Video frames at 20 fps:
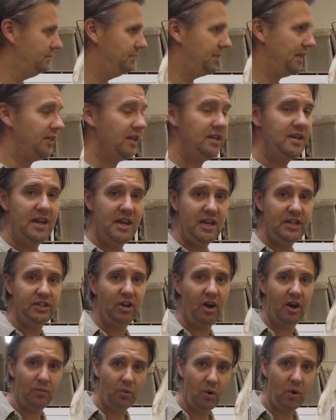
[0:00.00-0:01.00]
but the near
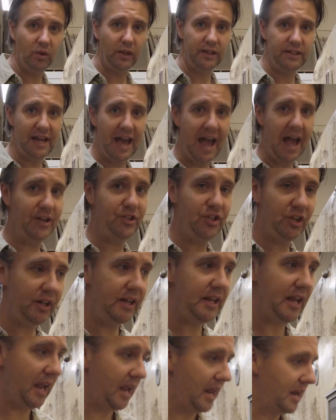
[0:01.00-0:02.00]
side wall is
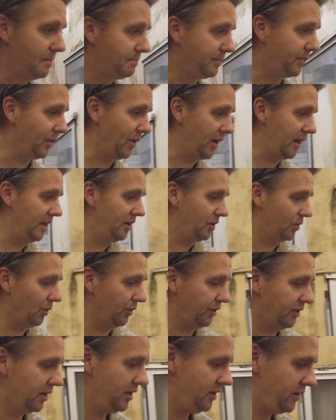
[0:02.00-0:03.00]
actually in pretty
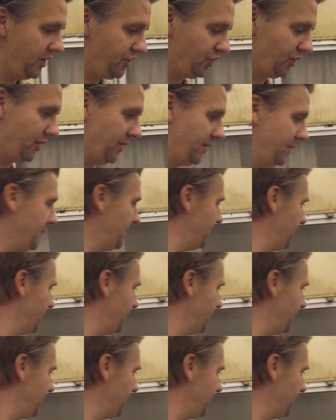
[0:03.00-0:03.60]
good condition.